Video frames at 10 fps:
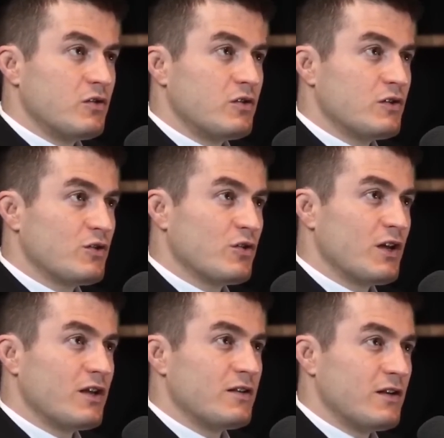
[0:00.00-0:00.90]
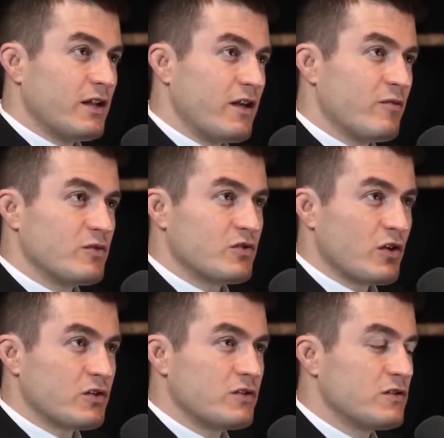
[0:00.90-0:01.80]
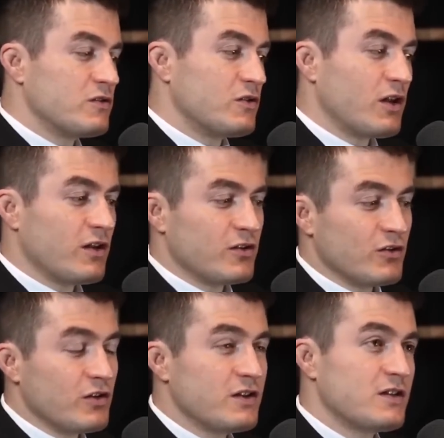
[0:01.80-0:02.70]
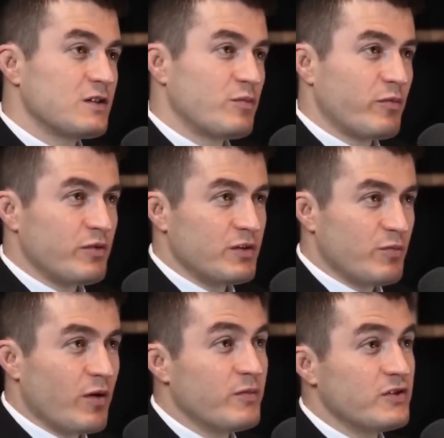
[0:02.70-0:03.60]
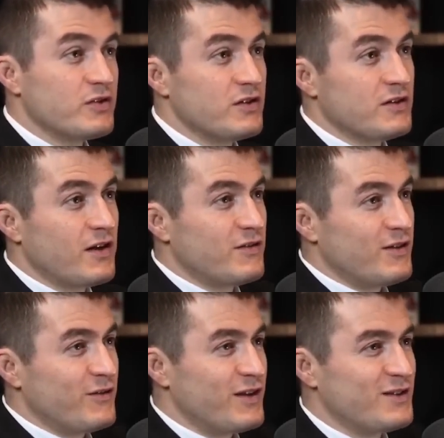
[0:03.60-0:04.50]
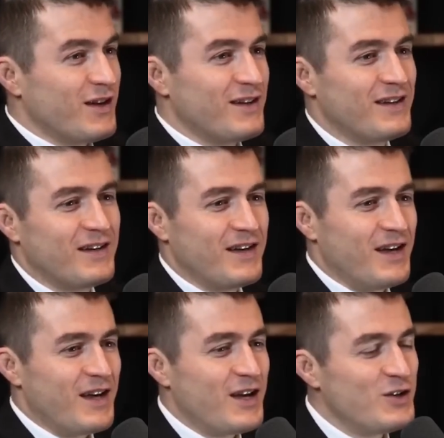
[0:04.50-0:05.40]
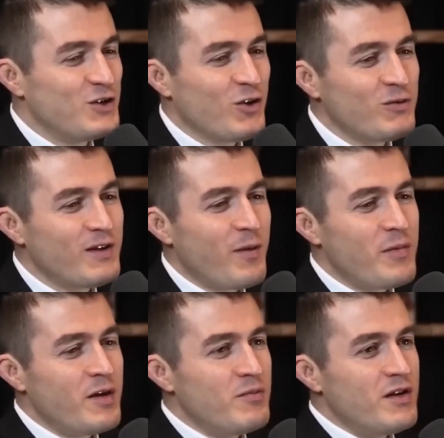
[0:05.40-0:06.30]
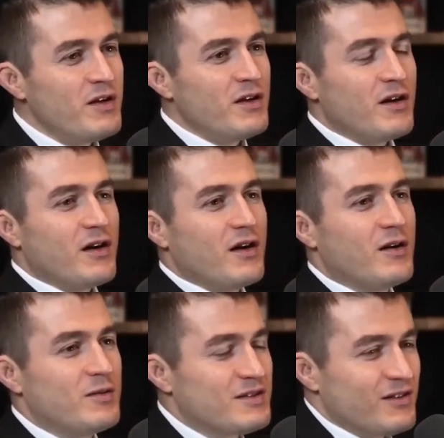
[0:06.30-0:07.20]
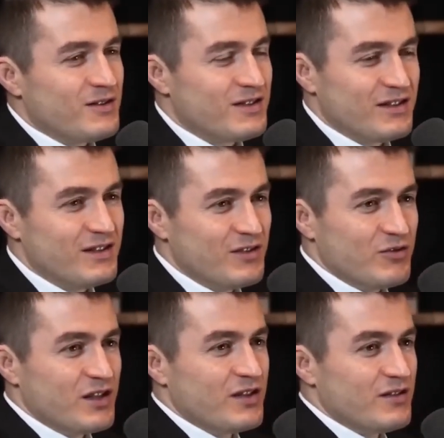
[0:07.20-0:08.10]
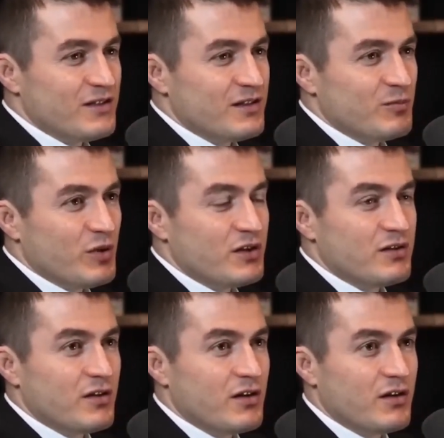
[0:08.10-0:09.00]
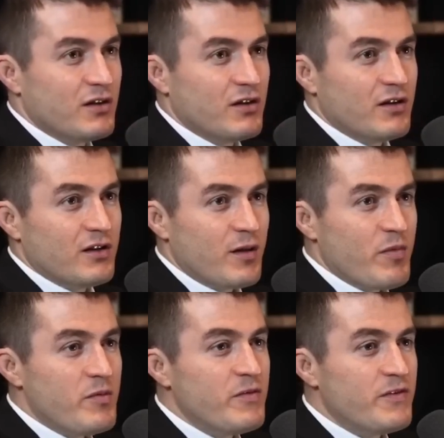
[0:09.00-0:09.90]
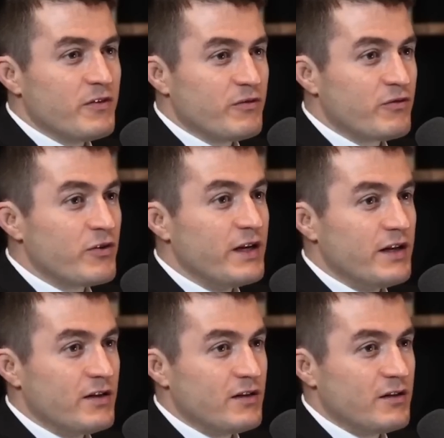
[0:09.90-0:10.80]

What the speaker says: and I gave him instructions. You're not allowed to look at this, but please publish this after if I die. And that made me. It sounds silly and ridiculous, but that made me feel free